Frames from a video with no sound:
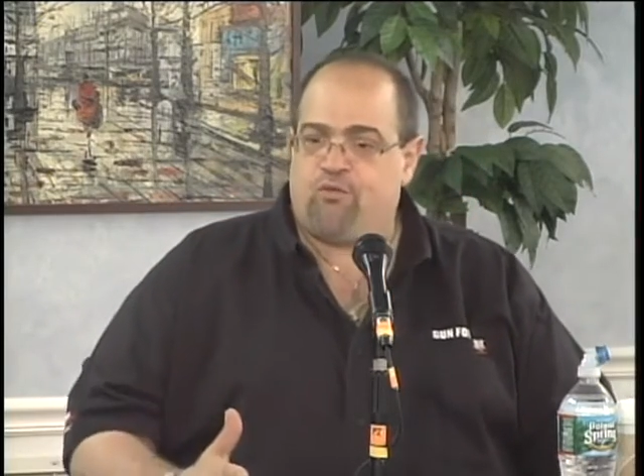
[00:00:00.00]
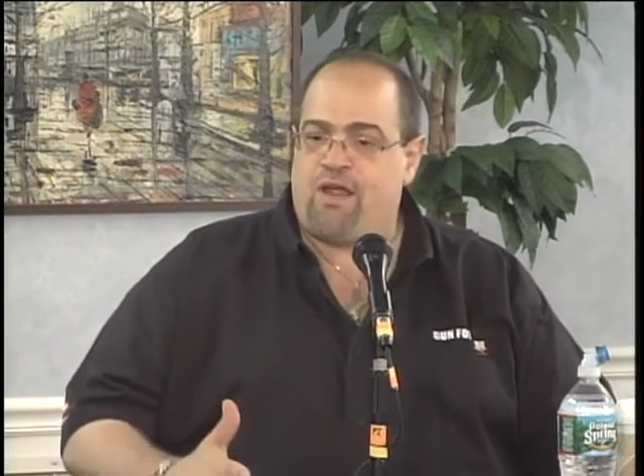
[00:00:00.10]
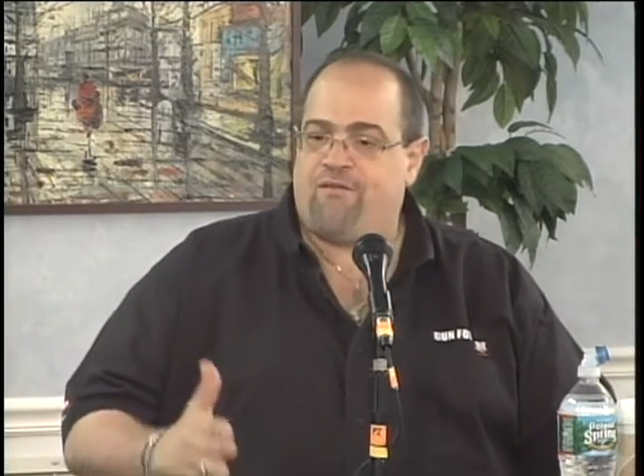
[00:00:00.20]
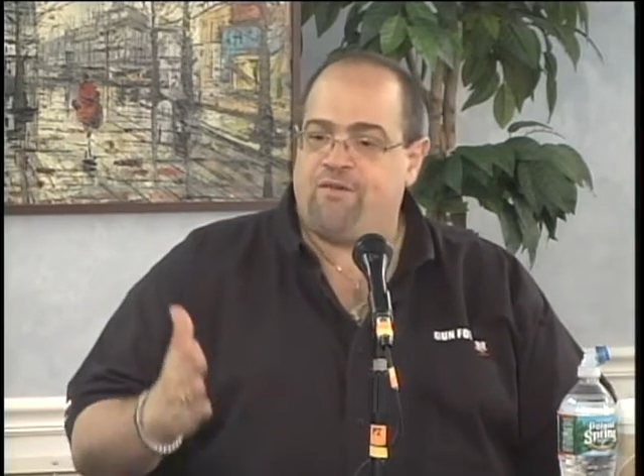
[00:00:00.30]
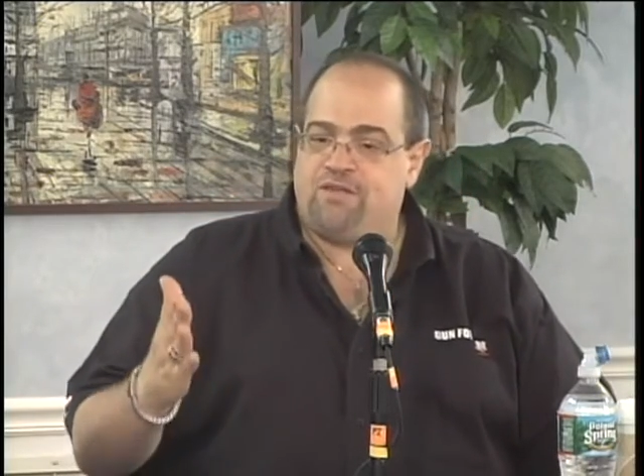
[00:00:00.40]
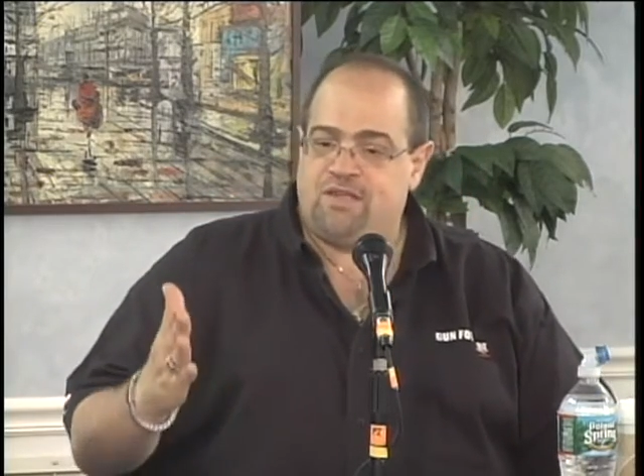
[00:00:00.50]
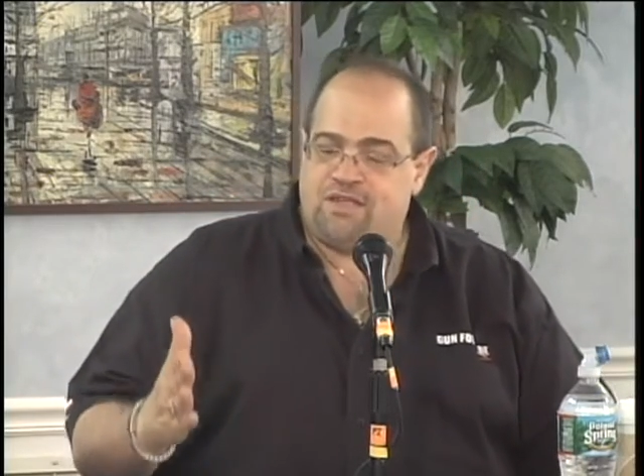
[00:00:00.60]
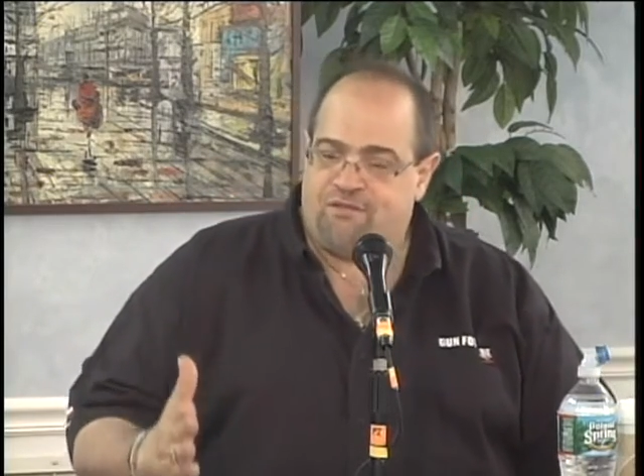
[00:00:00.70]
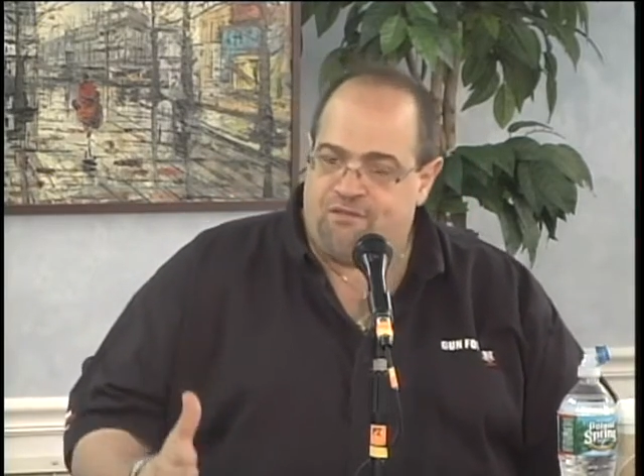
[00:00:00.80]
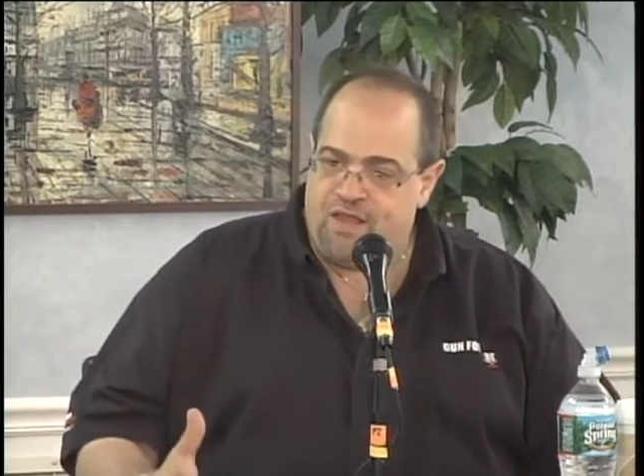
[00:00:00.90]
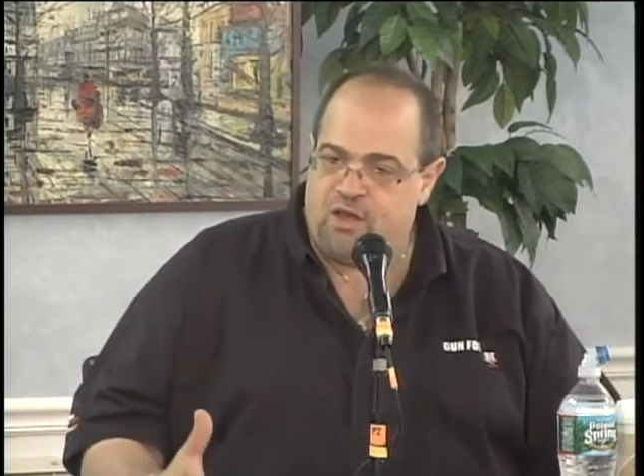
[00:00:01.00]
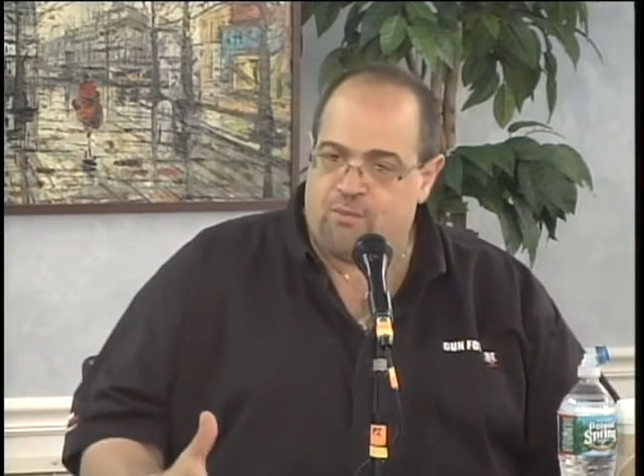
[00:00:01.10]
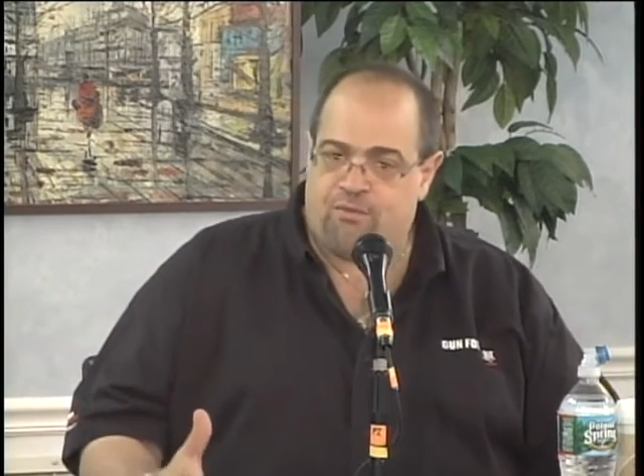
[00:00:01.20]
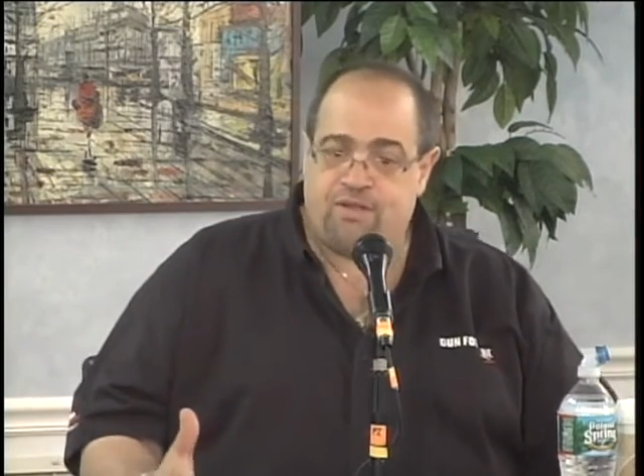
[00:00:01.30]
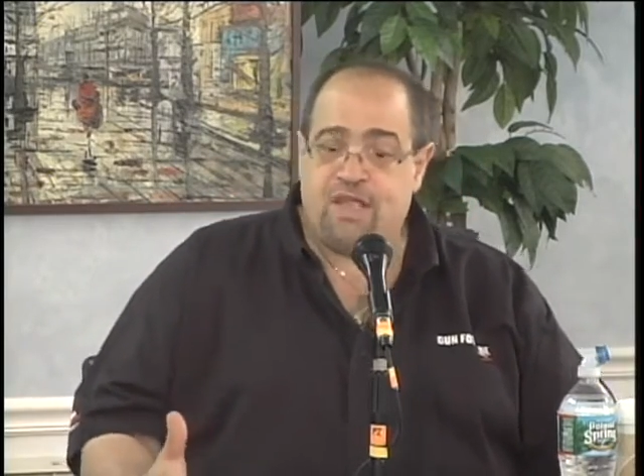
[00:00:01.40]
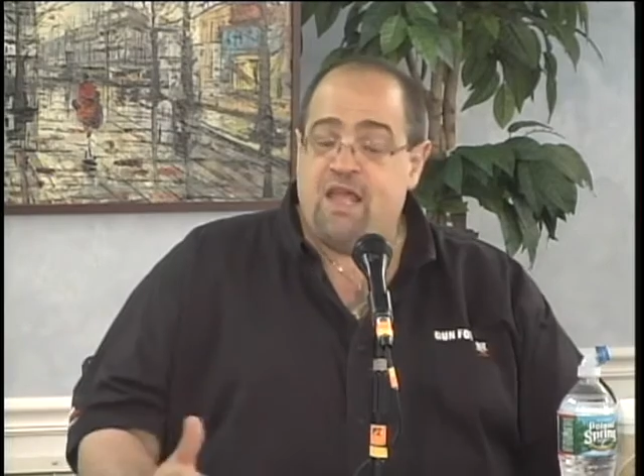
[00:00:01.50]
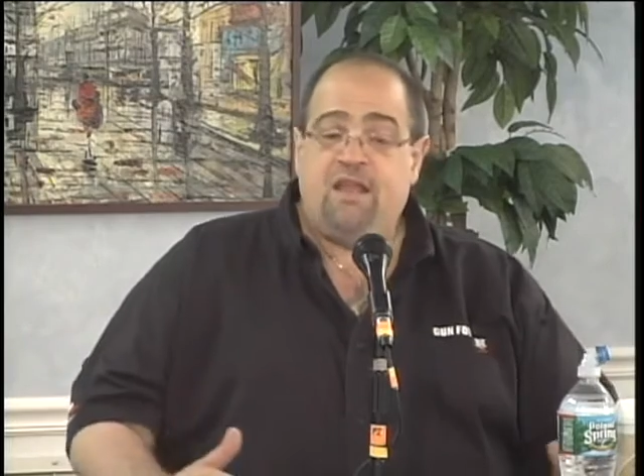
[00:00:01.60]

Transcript: references, fingerprints.